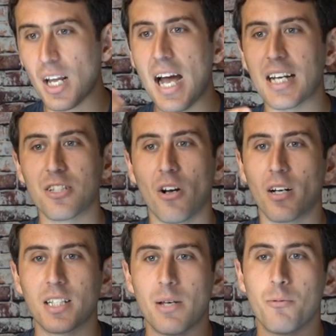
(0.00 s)
I could
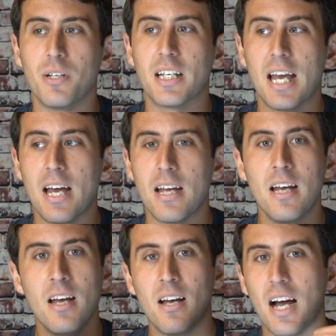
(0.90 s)
talk to them and be like, hey,
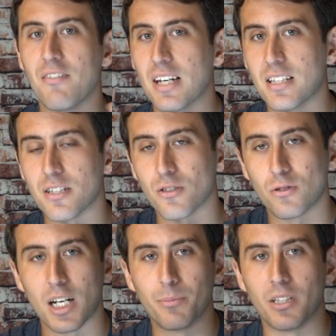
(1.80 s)
I've got this
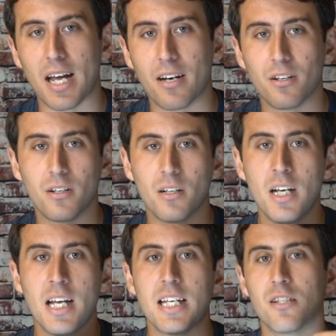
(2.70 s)
incredible editor.
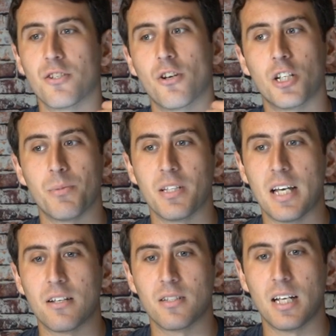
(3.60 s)
He's gonna charge me
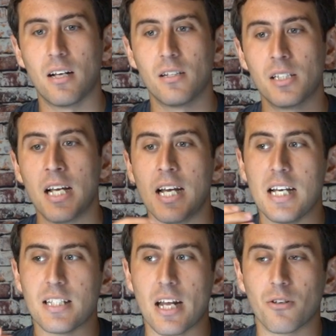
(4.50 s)
$1,000.
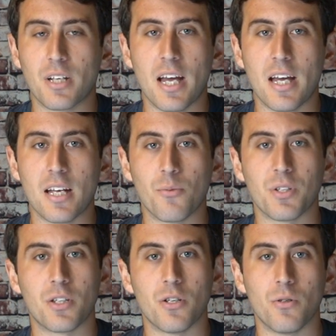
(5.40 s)
Is that okay
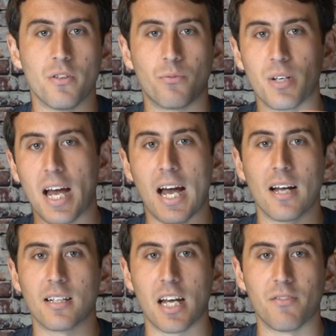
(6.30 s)
with you if we
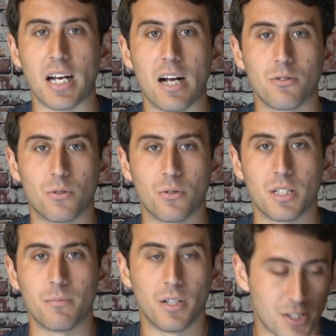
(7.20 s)
add kind of an
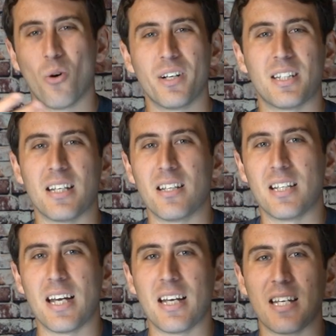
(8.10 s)
outsourcing budget? Or at the end of the
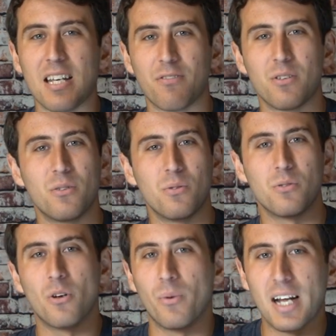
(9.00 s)
day, if you
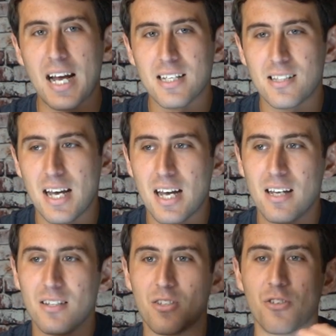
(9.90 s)
don't wanna ask
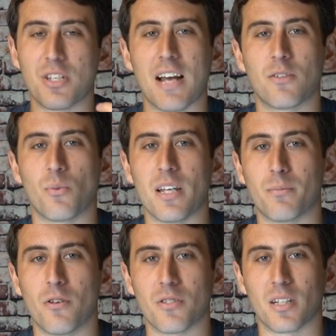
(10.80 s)
that, you just have to weigh the
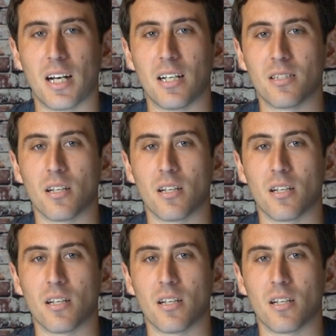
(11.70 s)
pros and cons